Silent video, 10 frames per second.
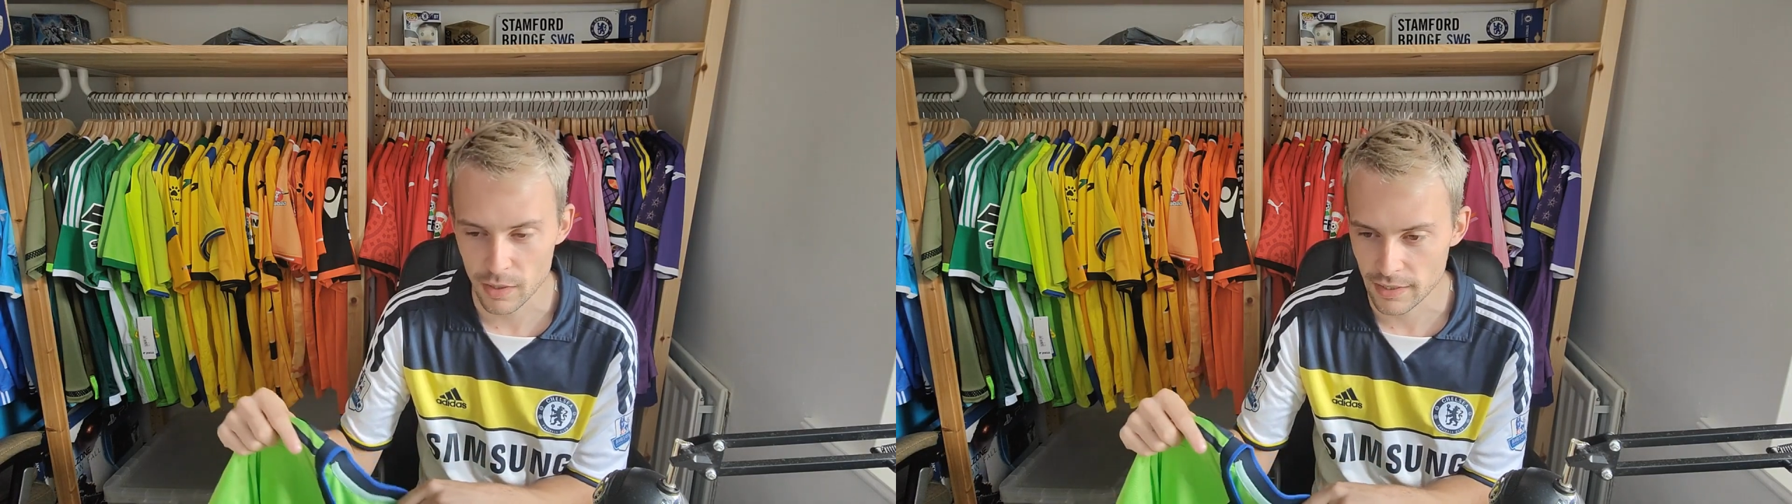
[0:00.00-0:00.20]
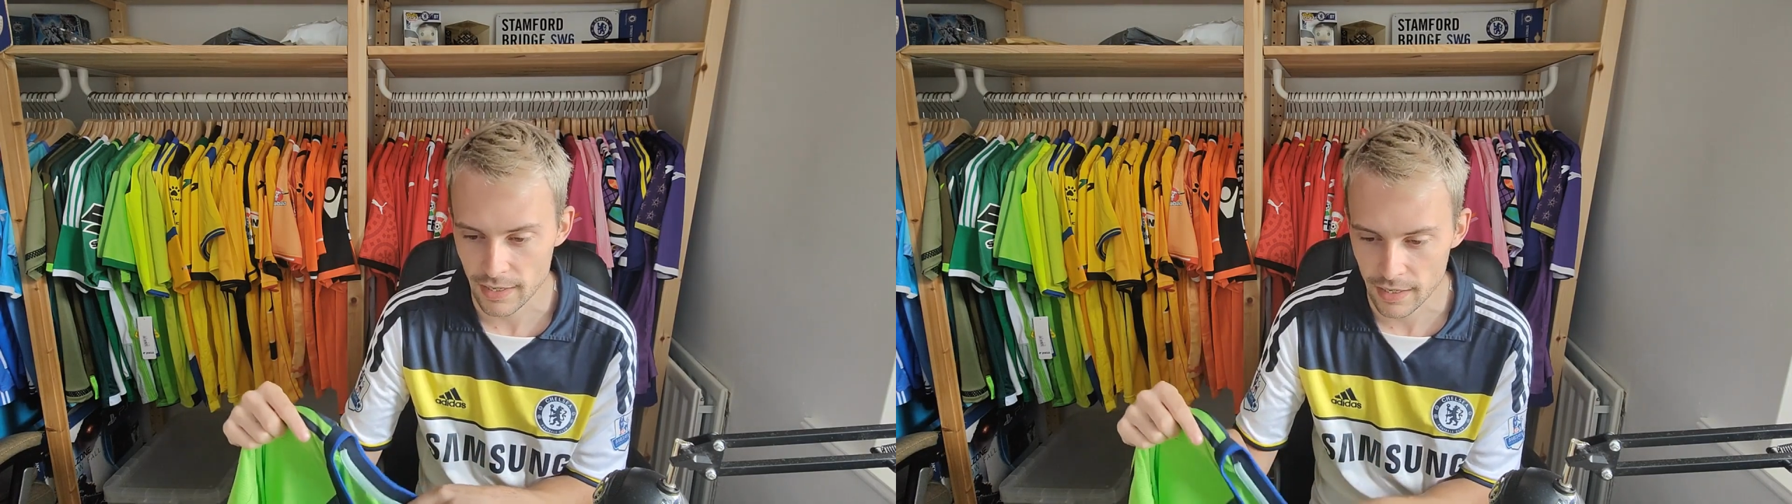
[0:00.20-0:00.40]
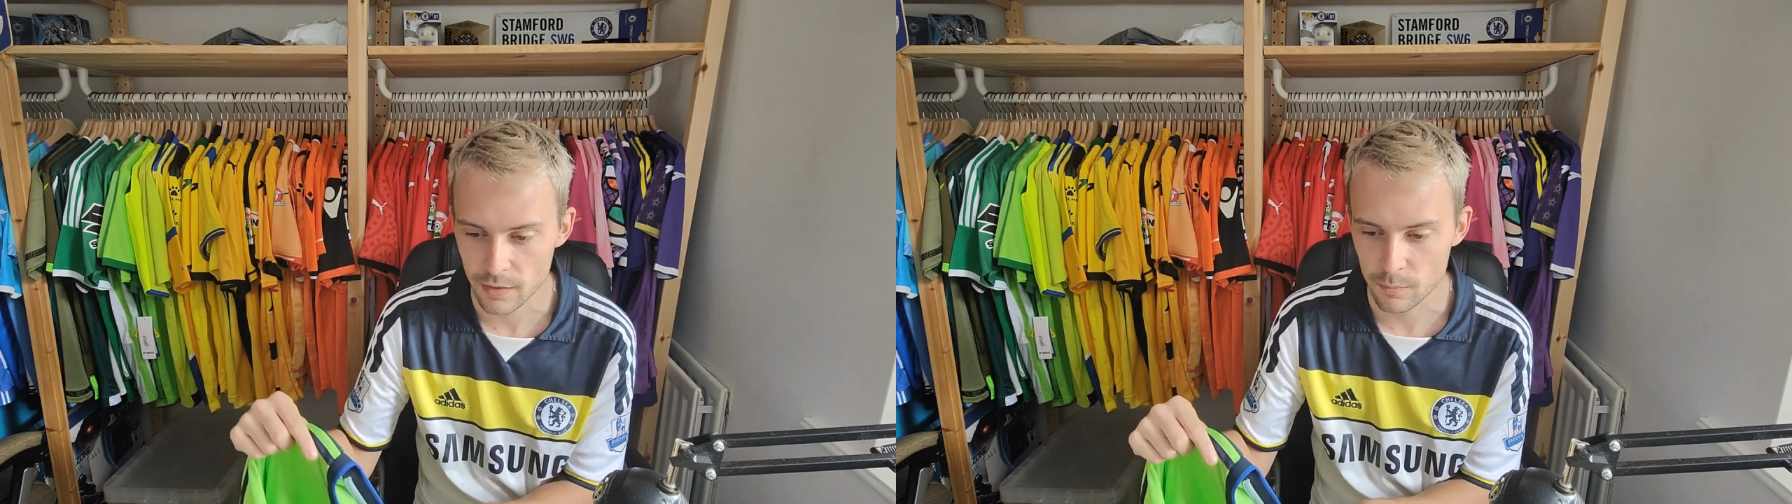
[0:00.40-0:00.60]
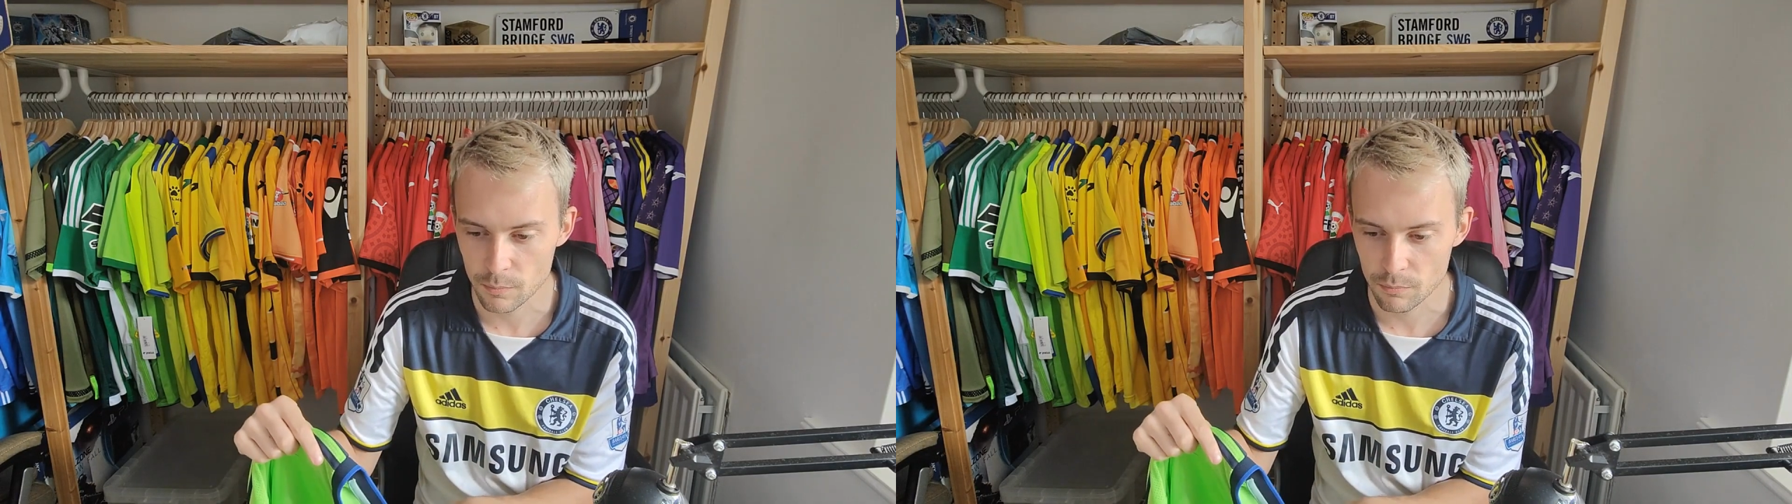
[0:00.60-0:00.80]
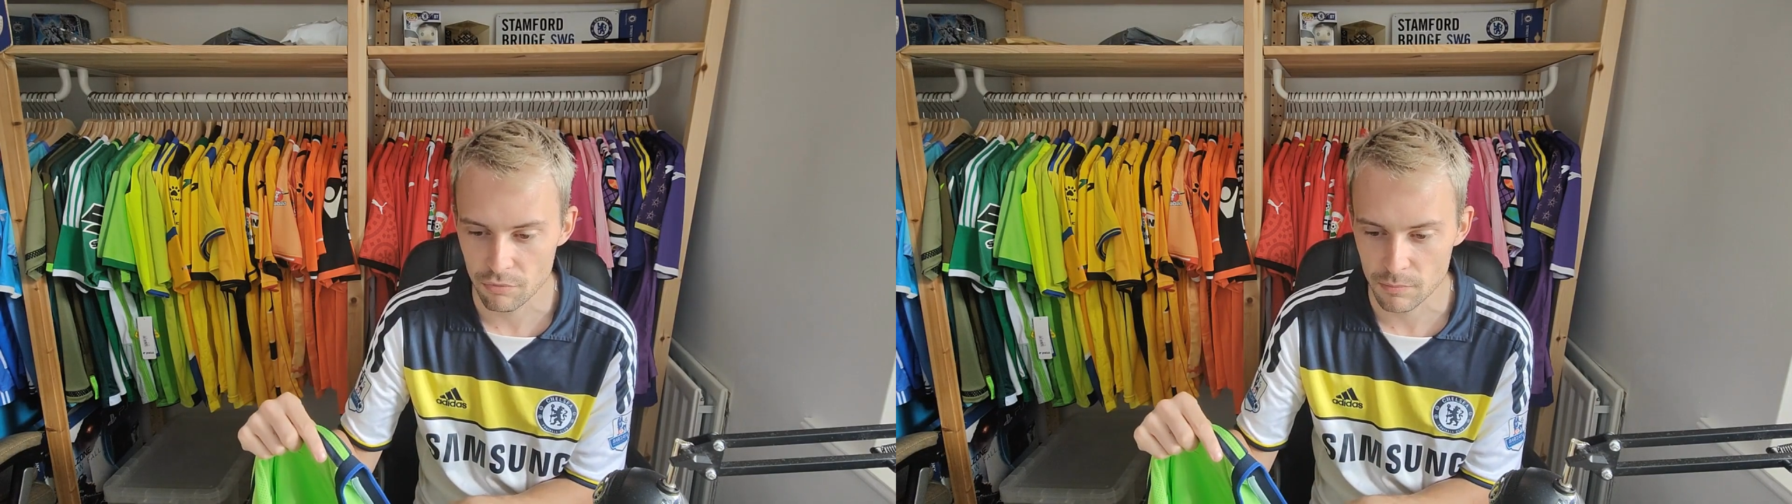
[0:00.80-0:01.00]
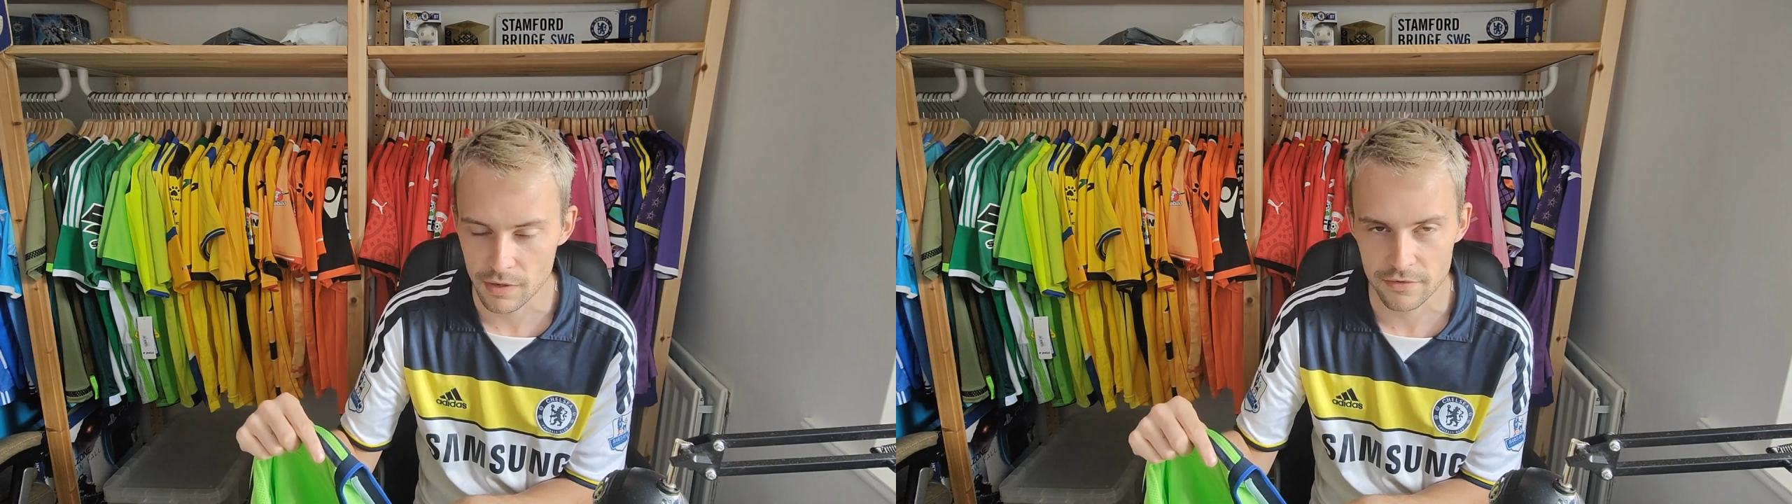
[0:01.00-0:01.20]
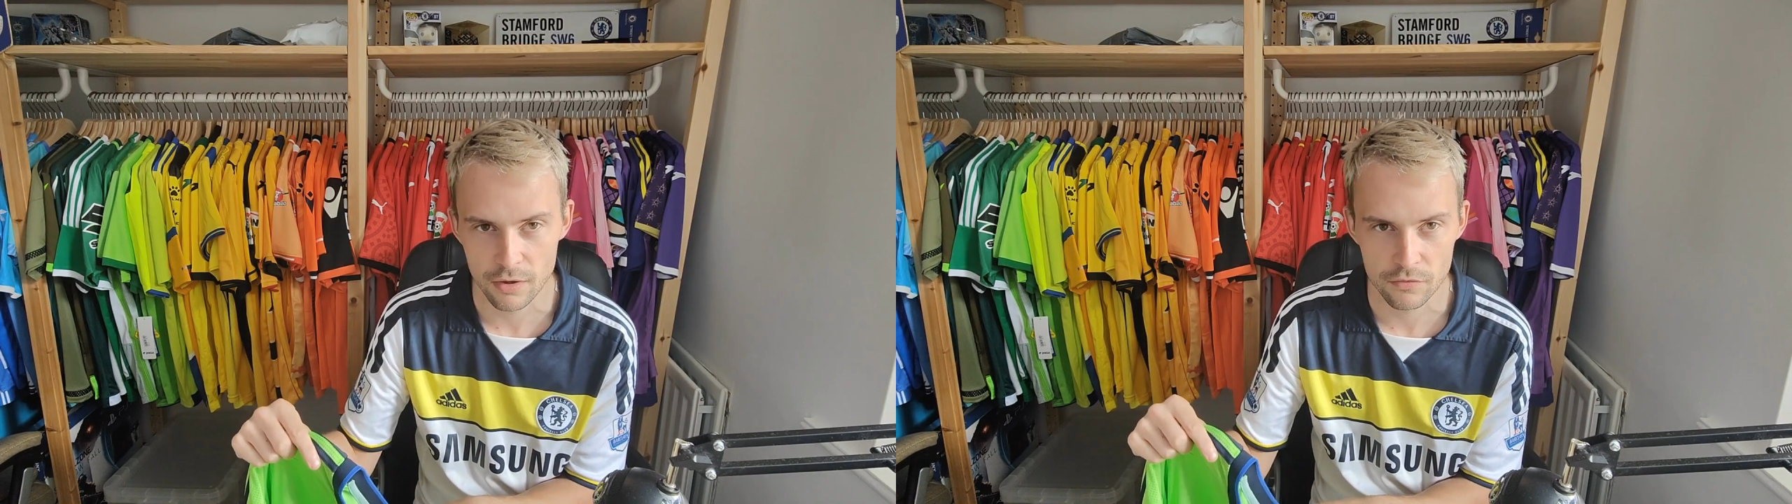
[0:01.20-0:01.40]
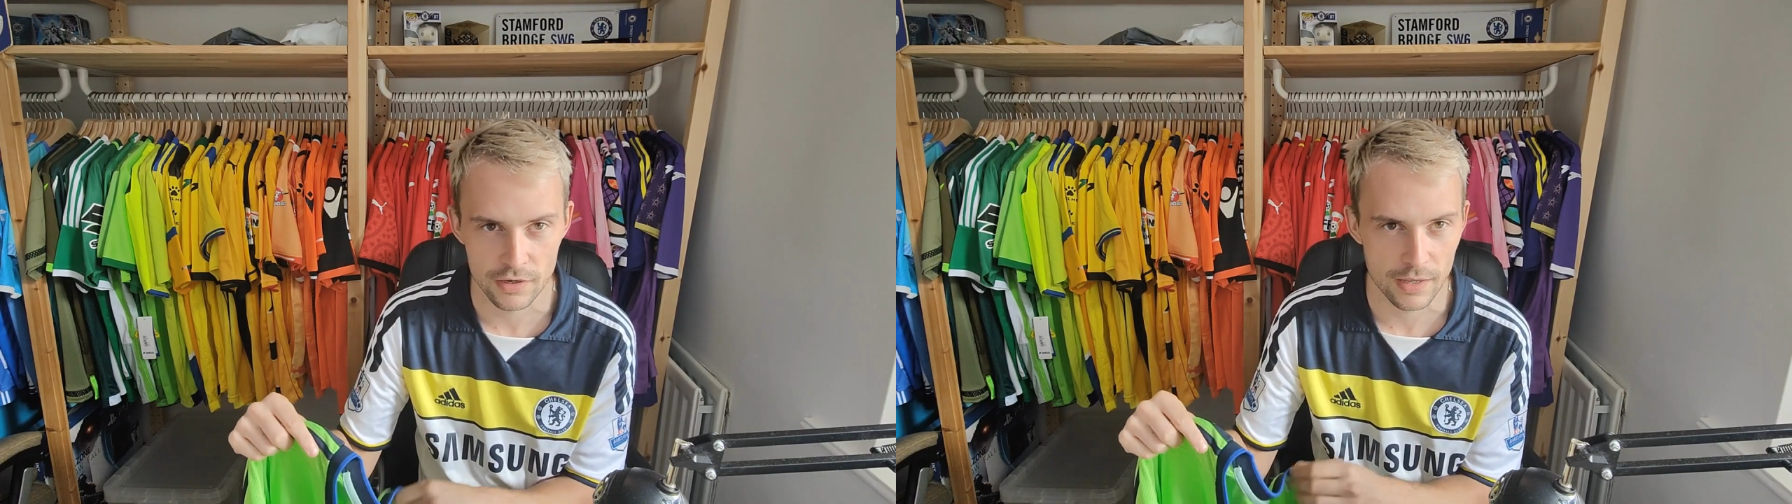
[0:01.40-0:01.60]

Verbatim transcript: I can't bring myself to